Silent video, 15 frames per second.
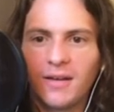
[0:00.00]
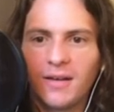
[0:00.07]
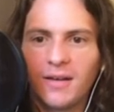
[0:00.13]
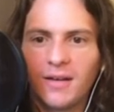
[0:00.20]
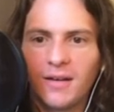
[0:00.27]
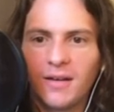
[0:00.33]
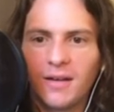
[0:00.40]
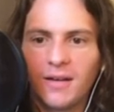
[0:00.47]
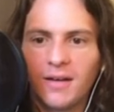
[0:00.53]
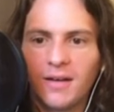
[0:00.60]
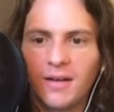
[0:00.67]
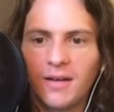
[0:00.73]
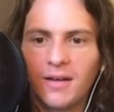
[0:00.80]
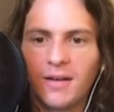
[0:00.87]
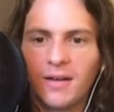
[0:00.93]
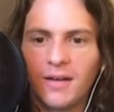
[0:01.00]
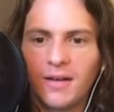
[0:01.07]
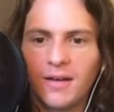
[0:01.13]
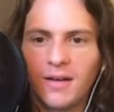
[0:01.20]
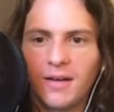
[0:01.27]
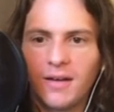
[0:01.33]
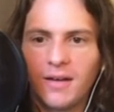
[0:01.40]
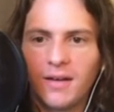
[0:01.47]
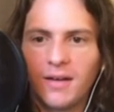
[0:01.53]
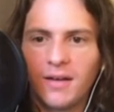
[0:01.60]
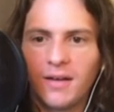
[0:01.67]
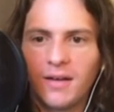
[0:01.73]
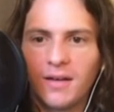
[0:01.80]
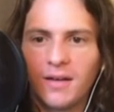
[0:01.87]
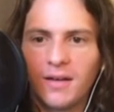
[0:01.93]

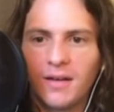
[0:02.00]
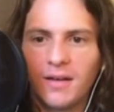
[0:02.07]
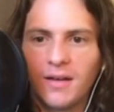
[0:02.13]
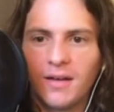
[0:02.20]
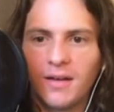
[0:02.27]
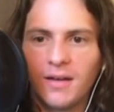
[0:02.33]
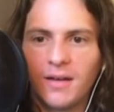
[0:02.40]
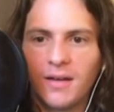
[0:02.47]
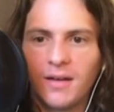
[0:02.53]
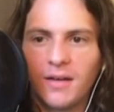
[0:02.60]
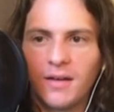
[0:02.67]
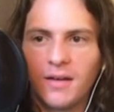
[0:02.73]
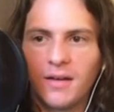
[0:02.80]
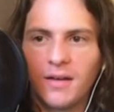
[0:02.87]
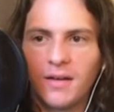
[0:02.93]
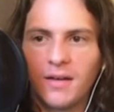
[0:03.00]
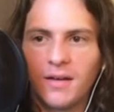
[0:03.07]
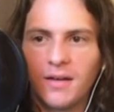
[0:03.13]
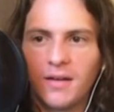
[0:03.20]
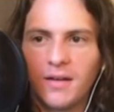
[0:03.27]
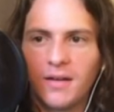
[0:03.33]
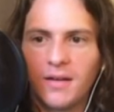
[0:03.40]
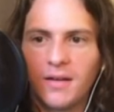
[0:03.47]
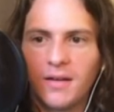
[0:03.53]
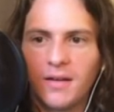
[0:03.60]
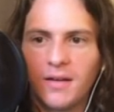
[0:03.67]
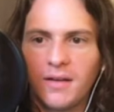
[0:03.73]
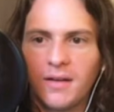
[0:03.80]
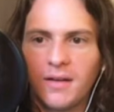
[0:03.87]
No one is speaking in this clip.